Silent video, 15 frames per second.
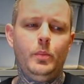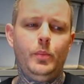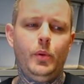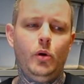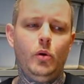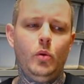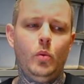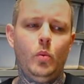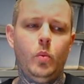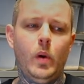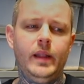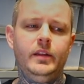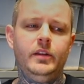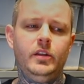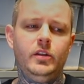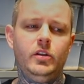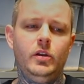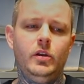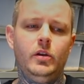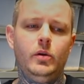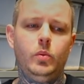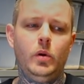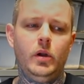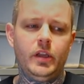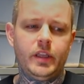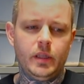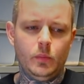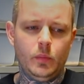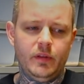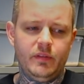But when you're
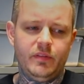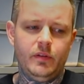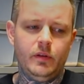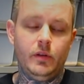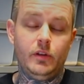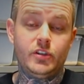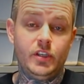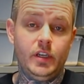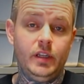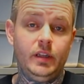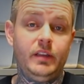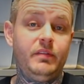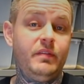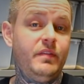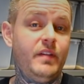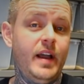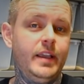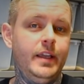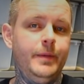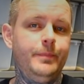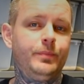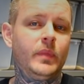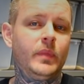working with certainly Fire,